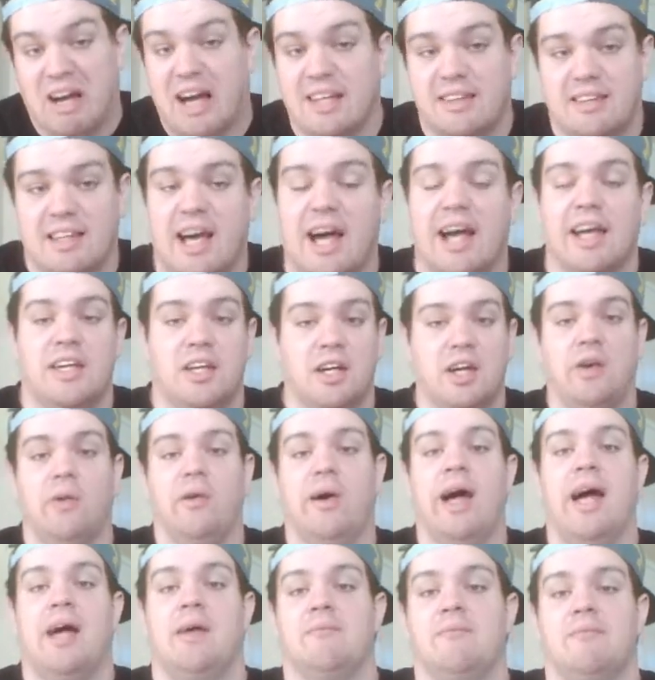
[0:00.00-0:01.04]
I thought, you know
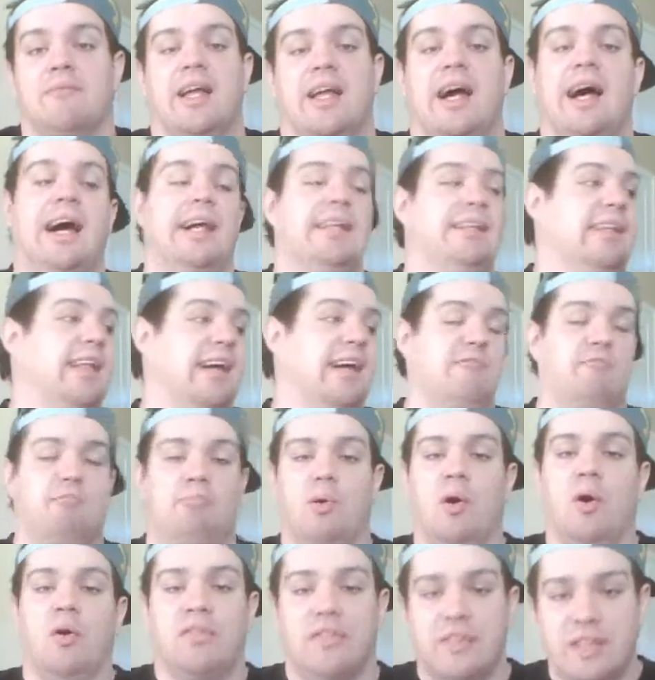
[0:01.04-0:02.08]
what? I love
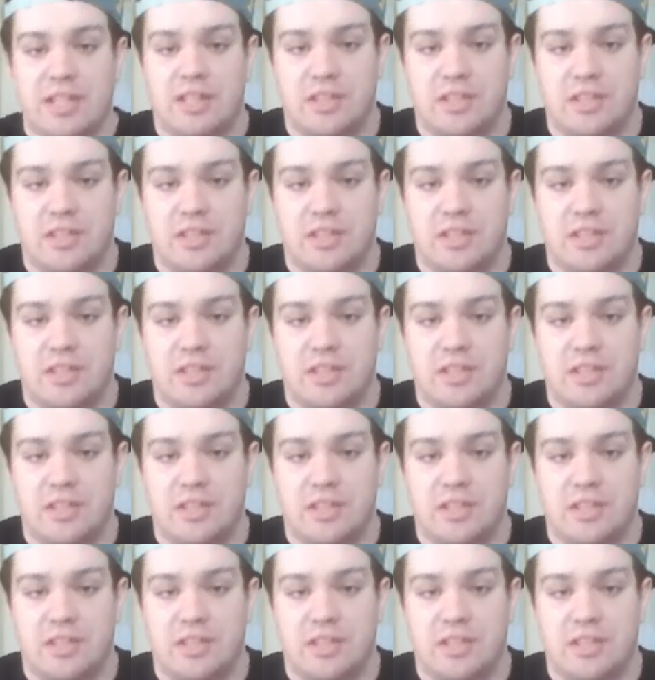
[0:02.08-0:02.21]
both